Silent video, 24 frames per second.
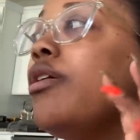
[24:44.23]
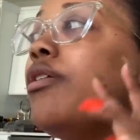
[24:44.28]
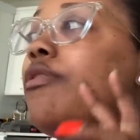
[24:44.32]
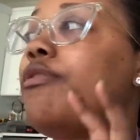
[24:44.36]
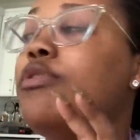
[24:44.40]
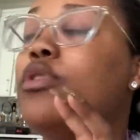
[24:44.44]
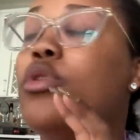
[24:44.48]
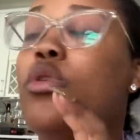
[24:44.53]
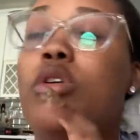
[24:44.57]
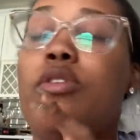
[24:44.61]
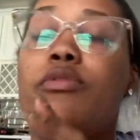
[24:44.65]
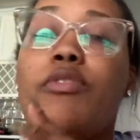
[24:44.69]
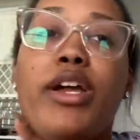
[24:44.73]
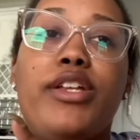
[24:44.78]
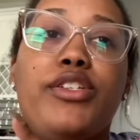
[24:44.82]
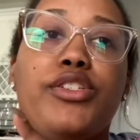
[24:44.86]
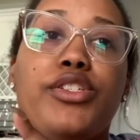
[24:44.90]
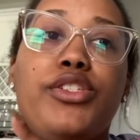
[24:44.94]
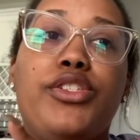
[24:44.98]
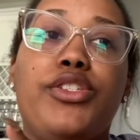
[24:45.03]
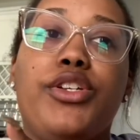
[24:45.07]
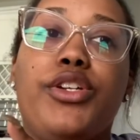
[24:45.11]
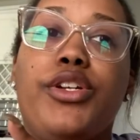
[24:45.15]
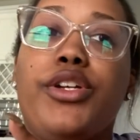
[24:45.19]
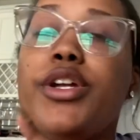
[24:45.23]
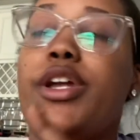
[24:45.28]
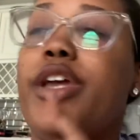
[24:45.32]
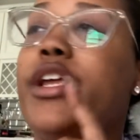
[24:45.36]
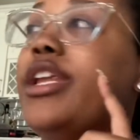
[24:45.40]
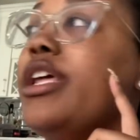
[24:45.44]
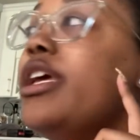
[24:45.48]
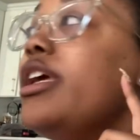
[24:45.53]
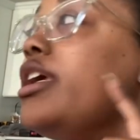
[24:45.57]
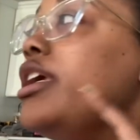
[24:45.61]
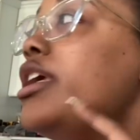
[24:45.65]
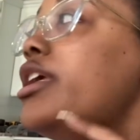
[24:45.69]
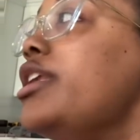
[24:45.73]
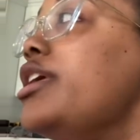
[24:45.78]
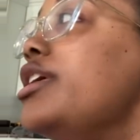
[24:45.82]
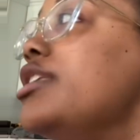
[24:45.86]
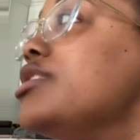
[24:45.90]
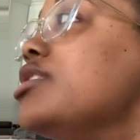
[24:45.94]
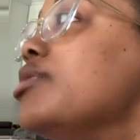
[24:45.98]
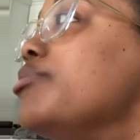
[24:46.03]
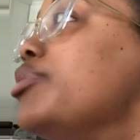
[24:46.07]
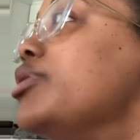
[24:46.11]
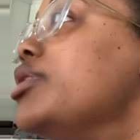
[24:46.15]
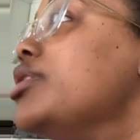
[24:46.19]
floor register, and then he needs
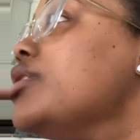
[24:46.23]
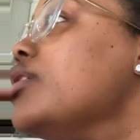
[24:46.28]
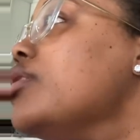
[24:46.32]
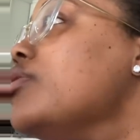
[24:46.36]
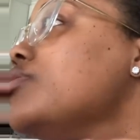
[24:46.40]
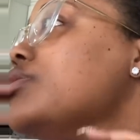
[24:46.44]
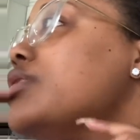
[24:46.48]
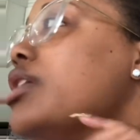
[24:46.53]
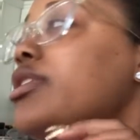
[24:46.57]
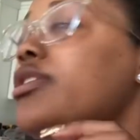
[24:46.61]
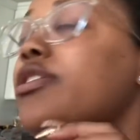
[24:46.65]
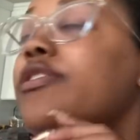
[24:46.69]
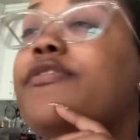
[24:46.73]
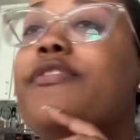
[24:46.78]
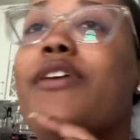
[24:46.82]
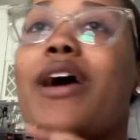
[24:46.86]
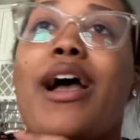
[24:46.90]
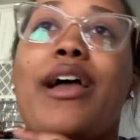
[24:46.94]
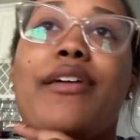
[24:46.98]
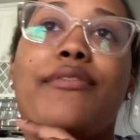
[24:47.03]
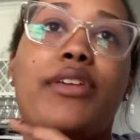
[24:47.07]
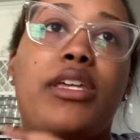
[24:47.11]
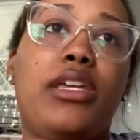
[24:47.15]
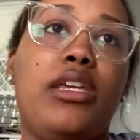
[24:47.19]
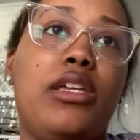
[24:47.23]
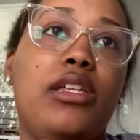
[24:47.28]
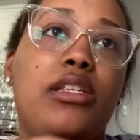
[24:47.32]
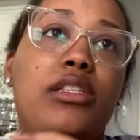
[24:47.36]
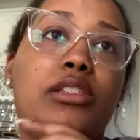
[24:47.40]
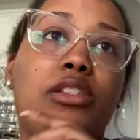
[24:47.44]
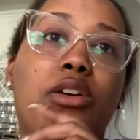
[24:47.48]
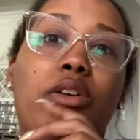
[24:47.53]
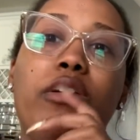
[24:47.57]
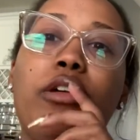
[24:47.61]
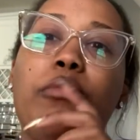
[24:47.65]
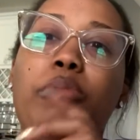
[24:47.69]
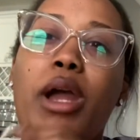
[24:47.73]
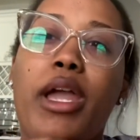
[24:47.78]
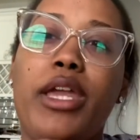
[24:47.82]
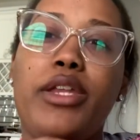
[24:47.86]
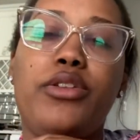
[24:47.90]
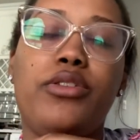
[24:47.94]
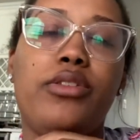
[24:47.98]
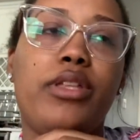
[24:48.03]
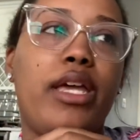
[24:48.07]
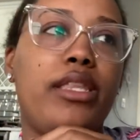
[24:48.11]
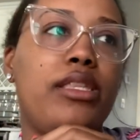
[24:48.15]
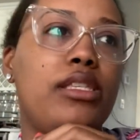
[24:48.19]
to put those other five in, so he'll probably
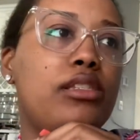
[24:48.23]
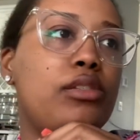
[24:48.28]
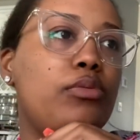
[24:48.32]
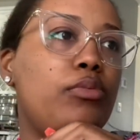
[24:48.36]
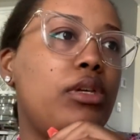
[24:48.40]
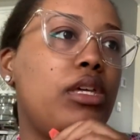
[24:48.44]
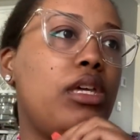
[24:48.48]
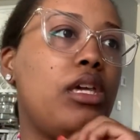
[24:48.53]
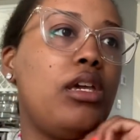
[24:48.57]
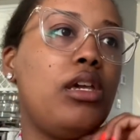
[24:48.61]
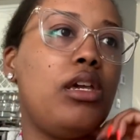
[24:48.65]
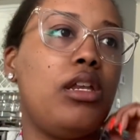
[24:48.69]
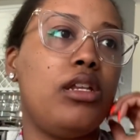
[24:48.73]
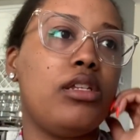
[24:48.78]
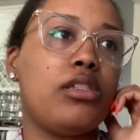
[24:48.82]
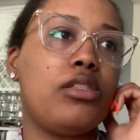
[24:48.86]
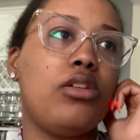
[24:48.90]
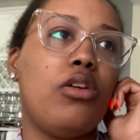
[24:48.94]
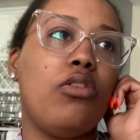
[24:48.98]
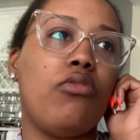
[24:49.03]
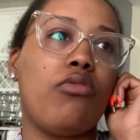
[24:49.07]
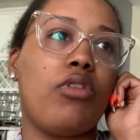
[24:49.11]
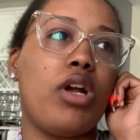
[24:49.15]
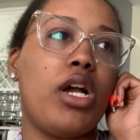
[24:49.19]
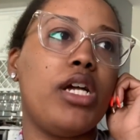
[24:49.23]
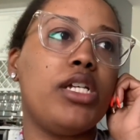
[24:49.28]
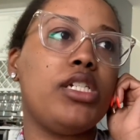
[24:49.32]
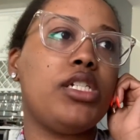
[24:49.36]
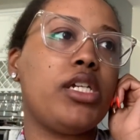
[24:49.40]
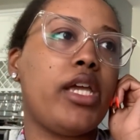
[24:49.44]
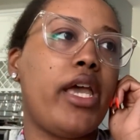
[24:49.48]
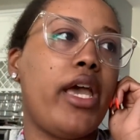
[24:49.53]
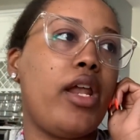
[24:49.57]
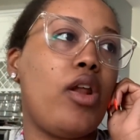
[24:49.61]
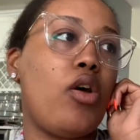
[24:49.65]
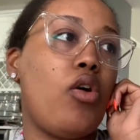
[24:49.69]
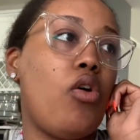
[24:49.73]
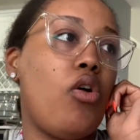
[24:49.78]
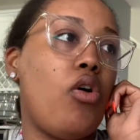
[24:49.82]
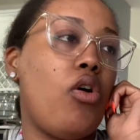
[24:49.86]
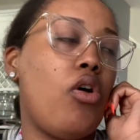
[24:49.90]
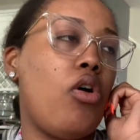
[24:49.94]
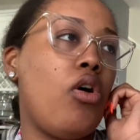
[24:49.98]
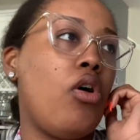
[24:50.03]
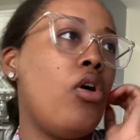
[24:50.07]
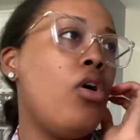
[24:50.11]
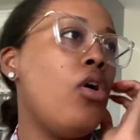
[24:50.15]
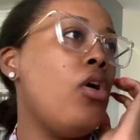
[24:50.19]
do that this weekend. It's no rush at
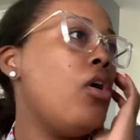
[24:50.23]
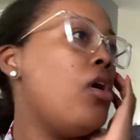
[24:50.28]
all.